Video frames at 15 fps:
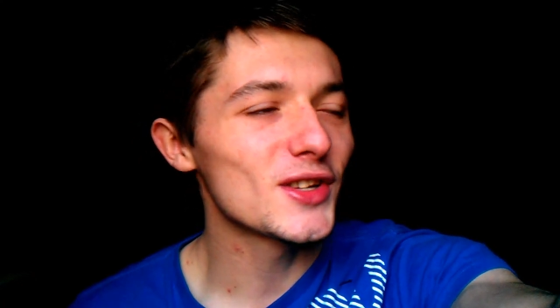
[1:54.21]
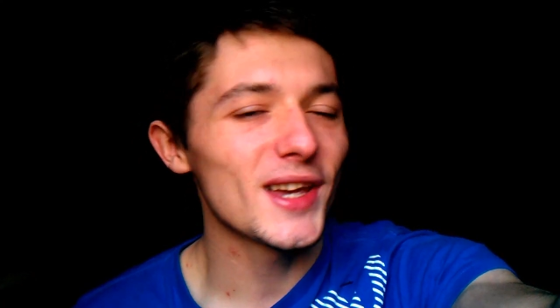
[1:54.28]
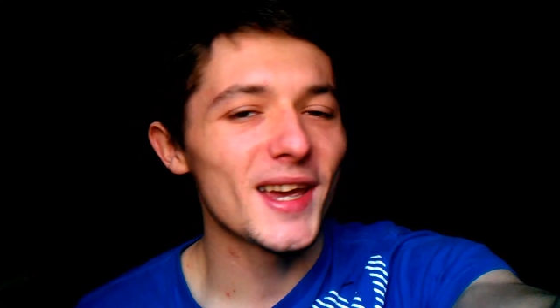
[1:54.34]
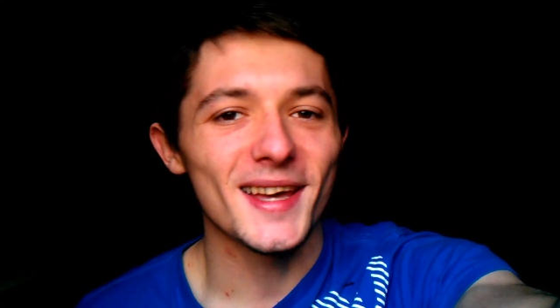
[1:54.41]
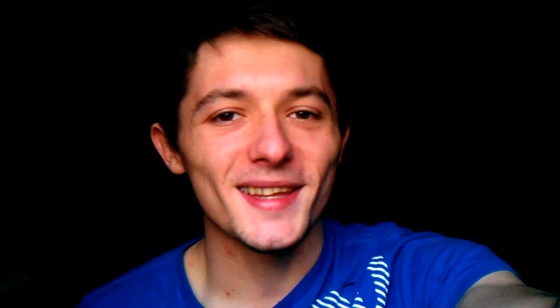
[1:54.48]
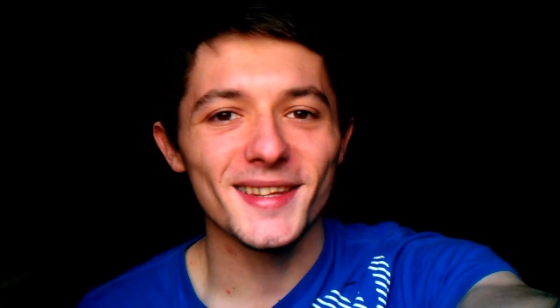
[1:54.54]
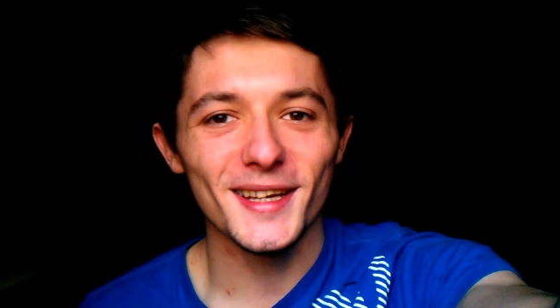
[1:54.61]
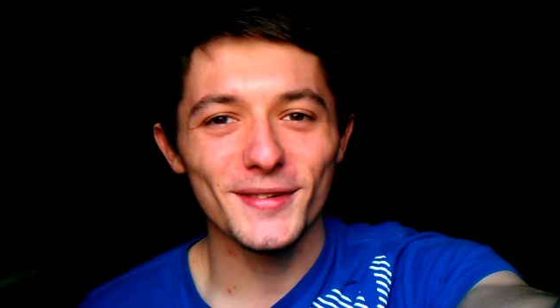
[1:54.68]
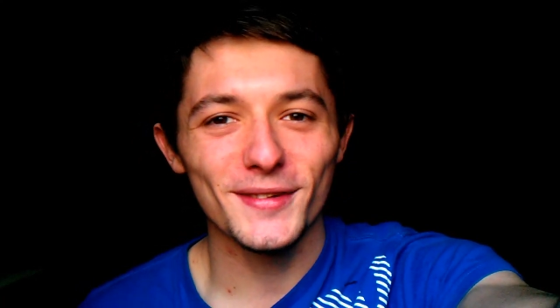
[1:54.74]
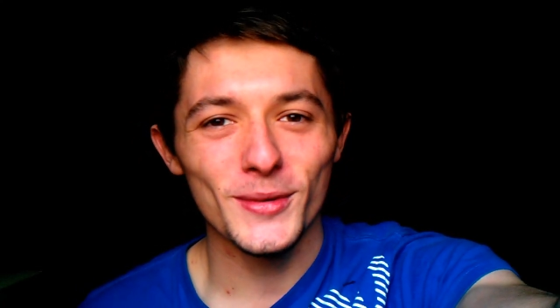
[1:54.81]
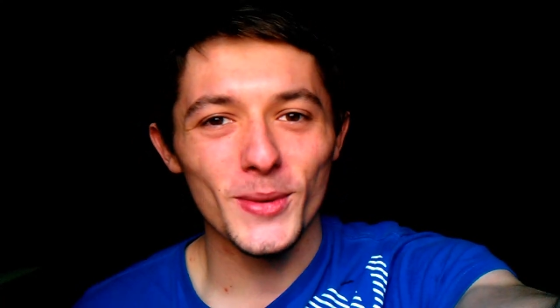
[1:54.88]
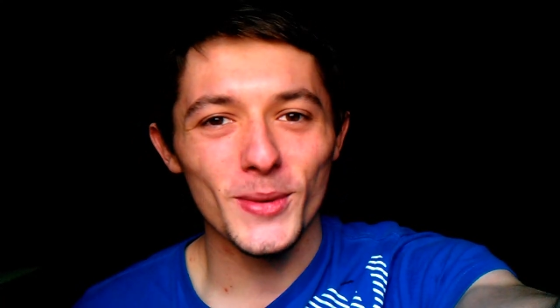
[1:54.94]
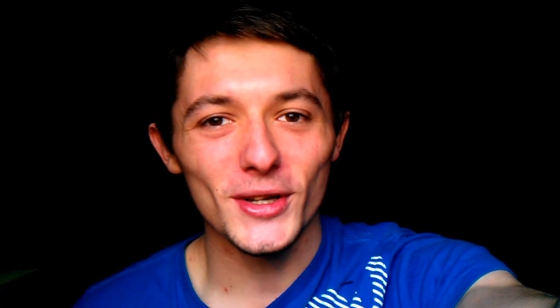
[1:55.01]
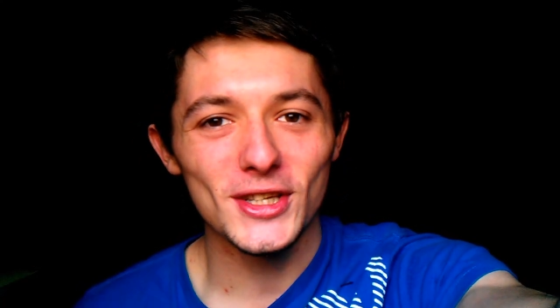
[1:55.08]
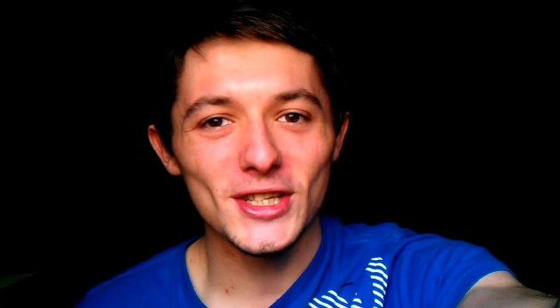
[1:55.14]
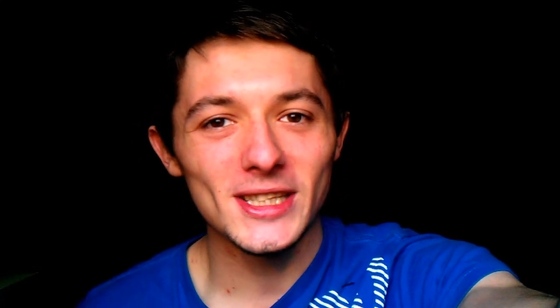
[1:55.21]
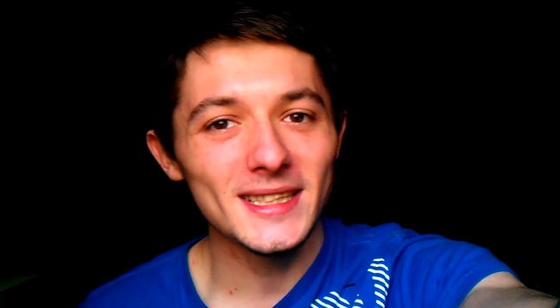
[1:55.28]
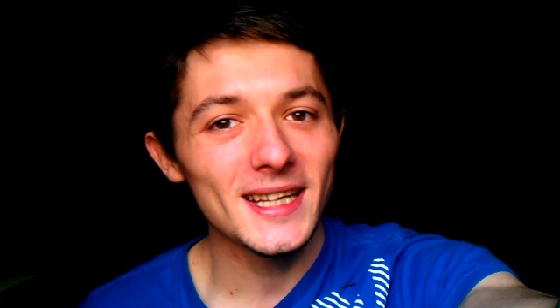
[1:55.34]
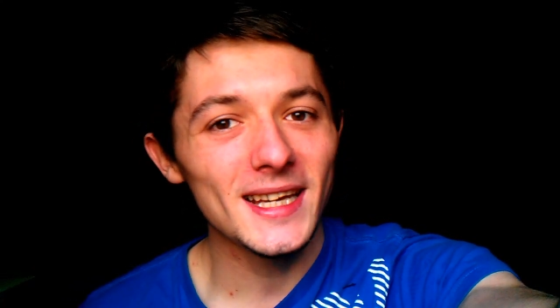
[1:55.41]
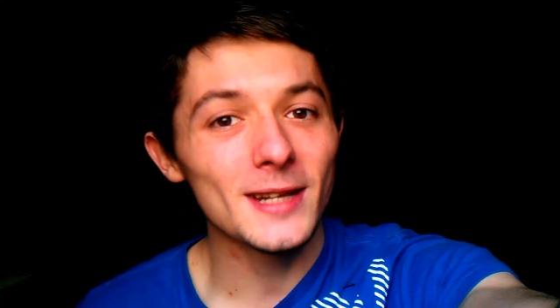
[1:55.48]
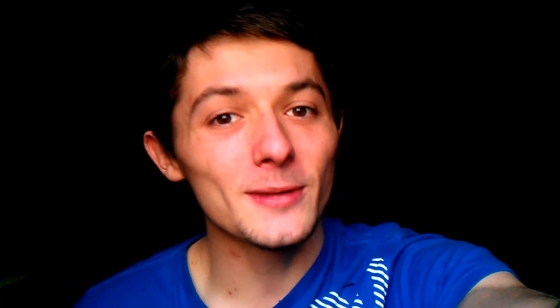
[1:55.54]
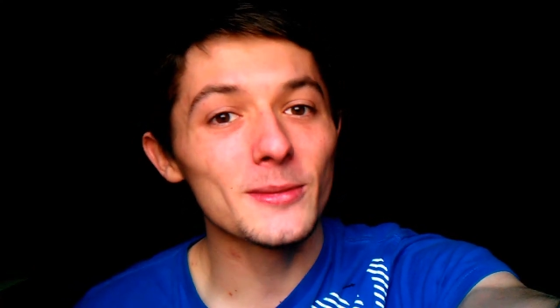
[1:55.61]
So yeah, thank you for
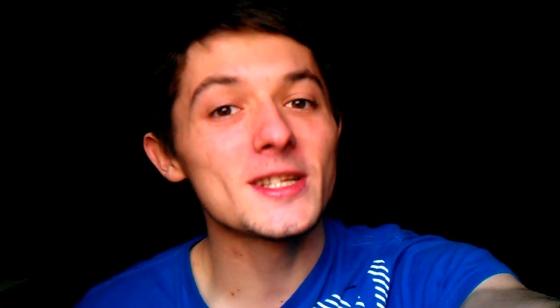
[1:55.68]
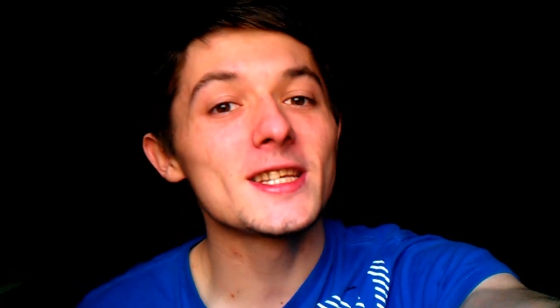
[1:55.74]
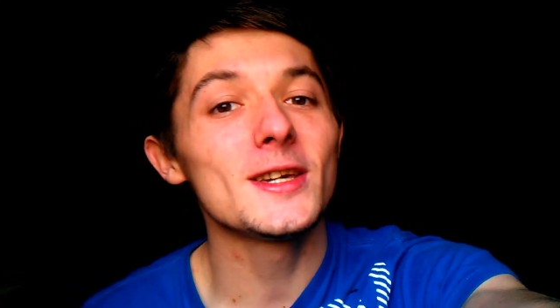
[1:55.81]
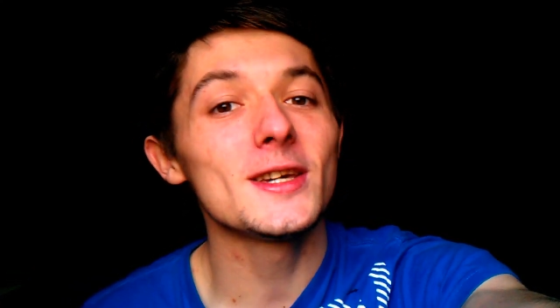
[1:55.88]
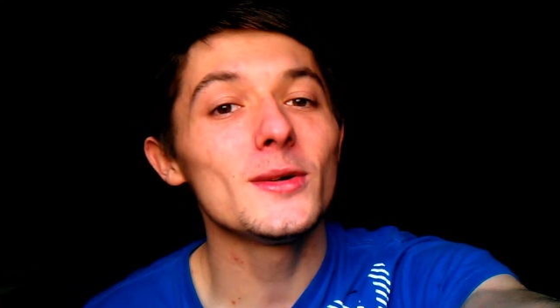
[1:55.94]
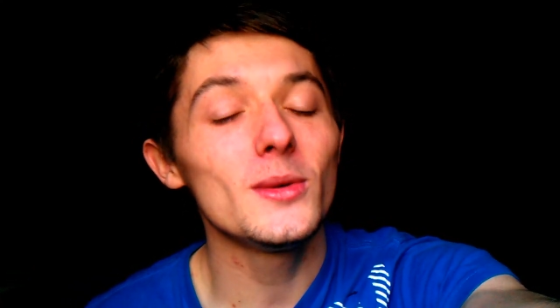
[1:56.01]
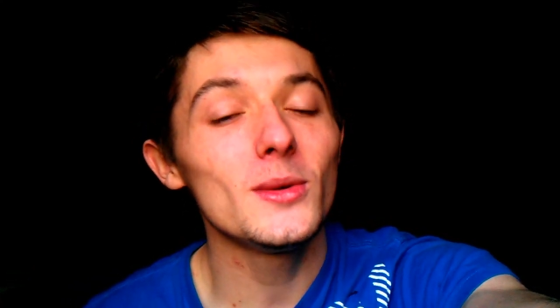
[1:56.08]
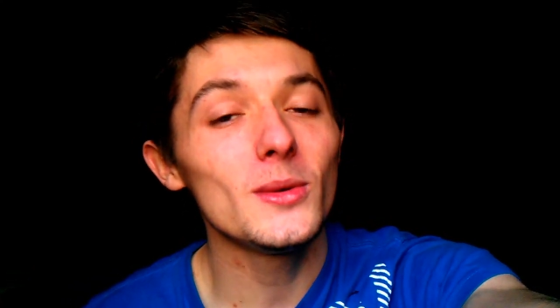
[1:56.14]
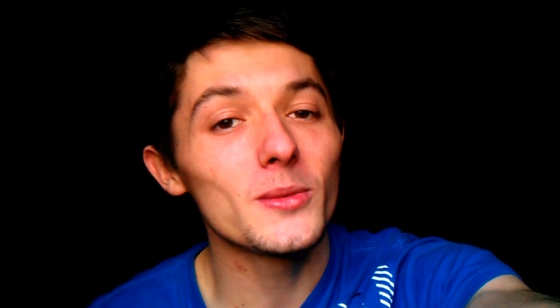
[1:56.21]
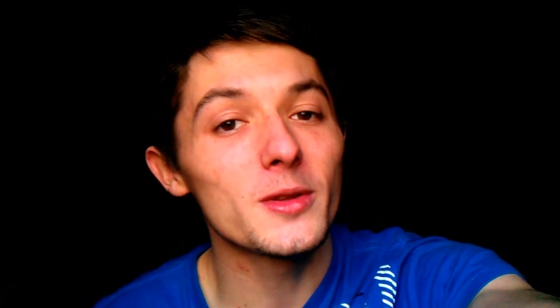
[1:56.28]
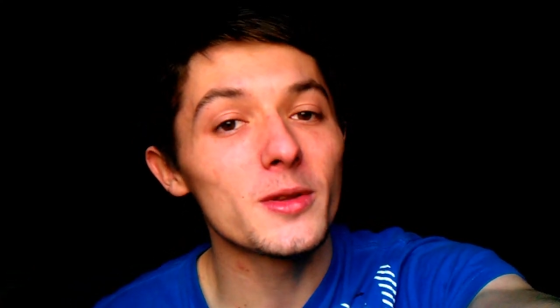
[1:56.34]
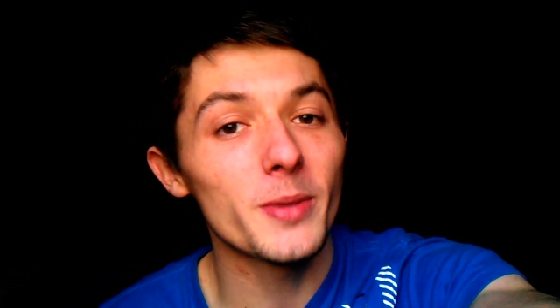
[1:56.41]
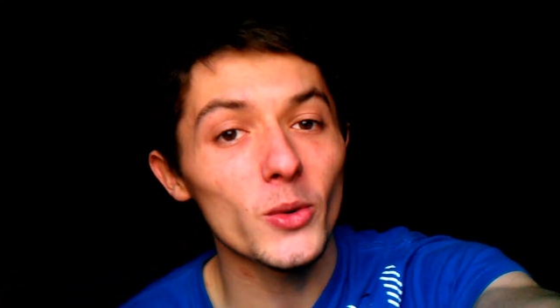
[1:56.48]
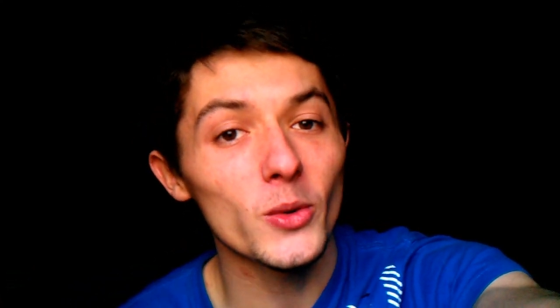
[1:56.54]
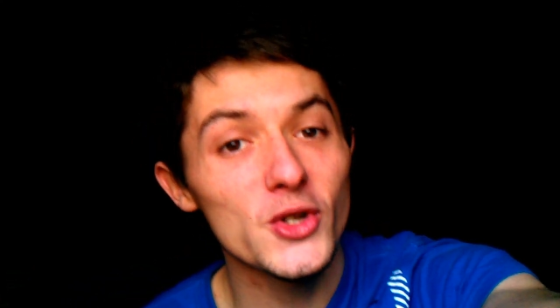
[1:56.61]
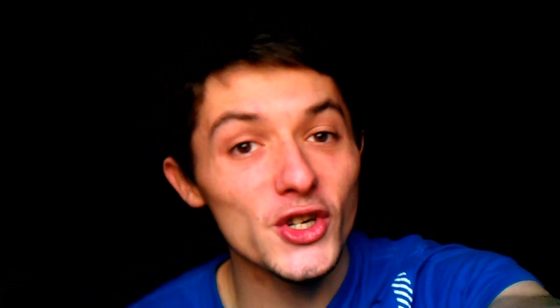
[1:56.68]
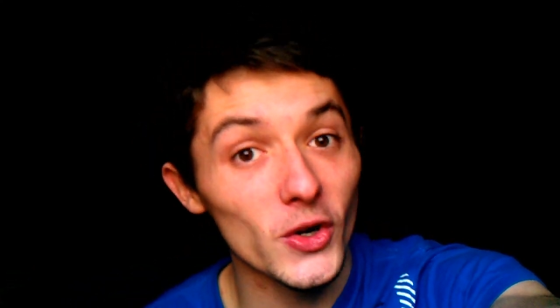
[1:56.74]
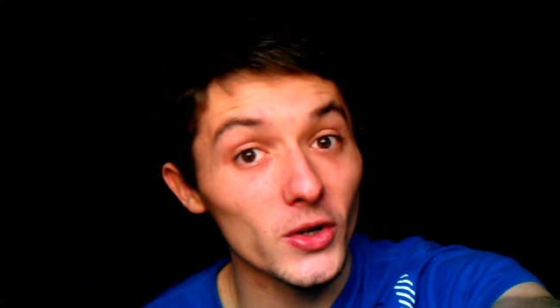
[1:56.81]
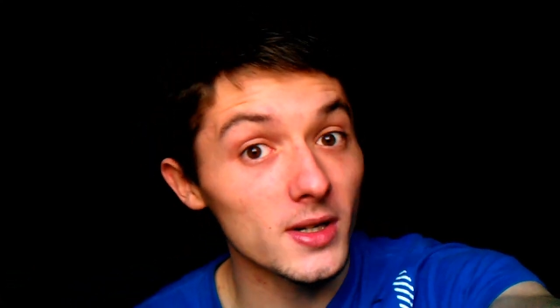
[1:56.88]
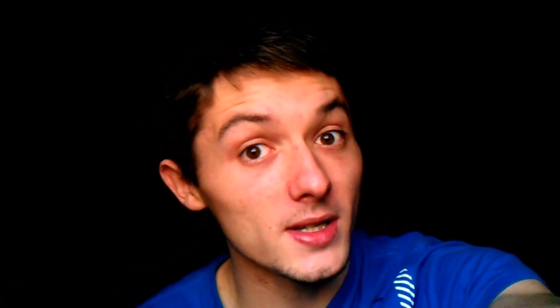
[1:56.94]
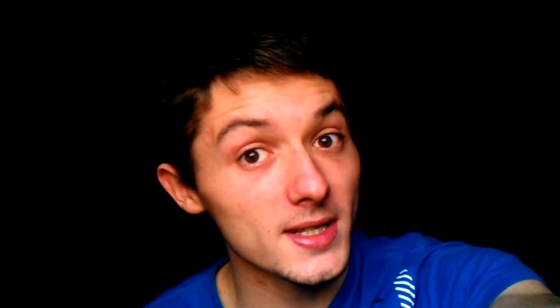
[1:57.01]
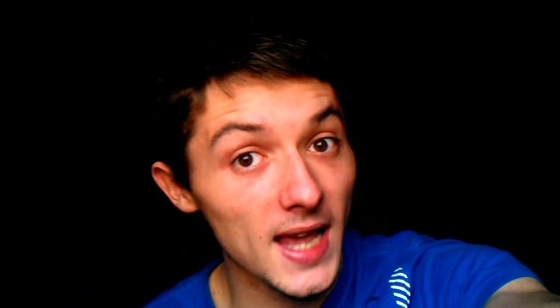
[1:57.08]
watching, and I will see you with the
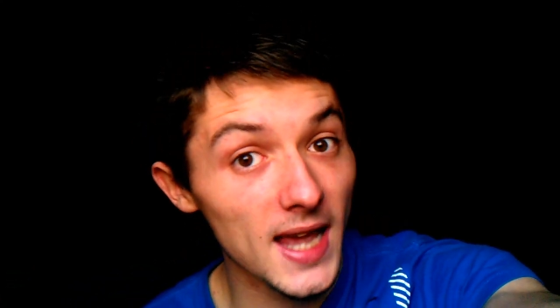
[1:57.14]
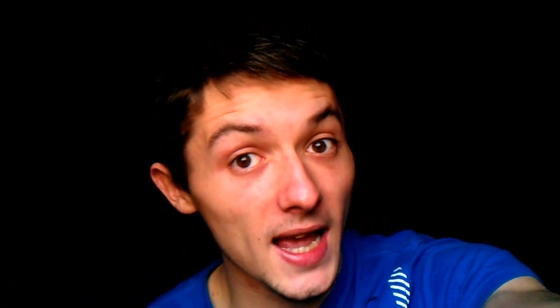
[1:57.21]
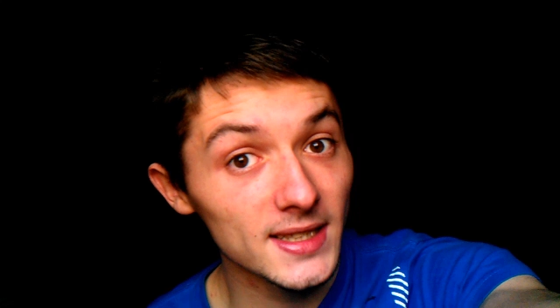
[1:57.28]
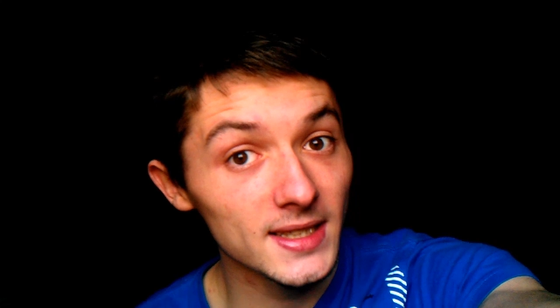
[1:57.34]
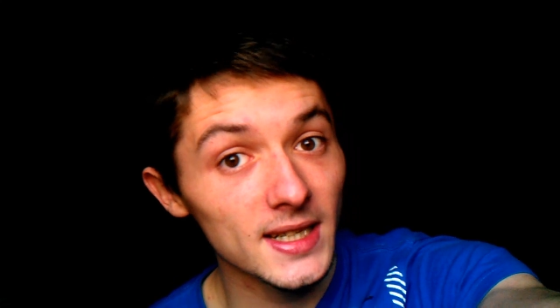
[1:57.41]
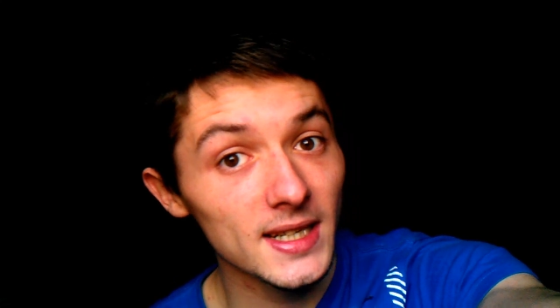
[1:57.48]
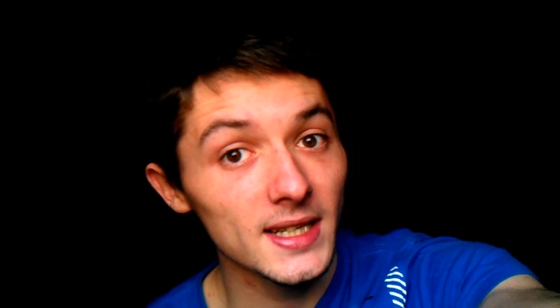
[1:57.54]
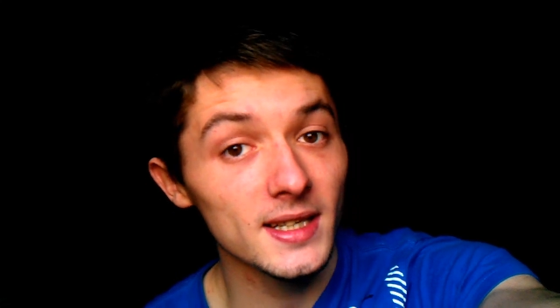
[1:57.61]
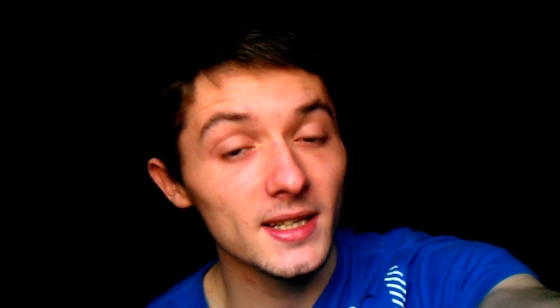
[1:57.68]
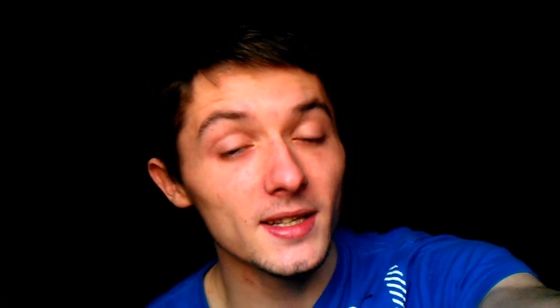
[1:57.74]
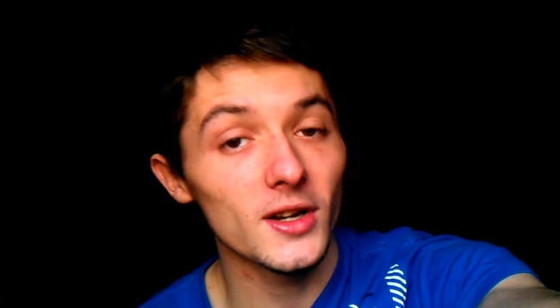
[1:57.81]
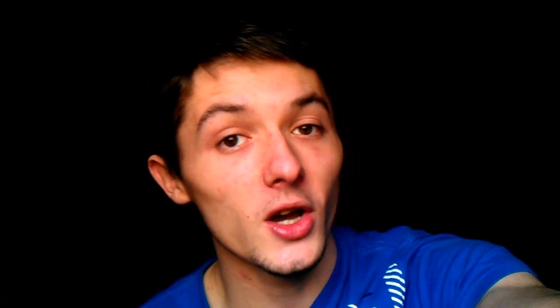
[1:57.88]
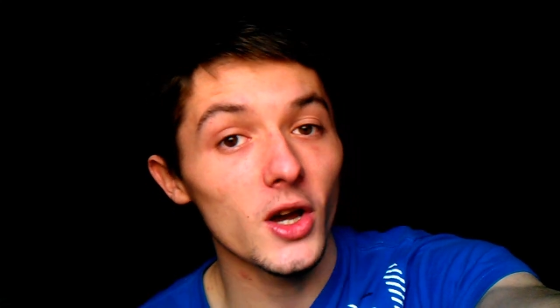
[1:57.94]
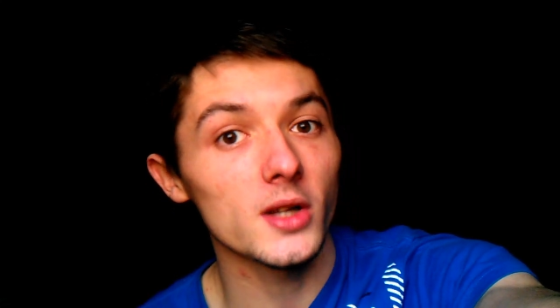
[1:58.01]
poetry corner on Saturday.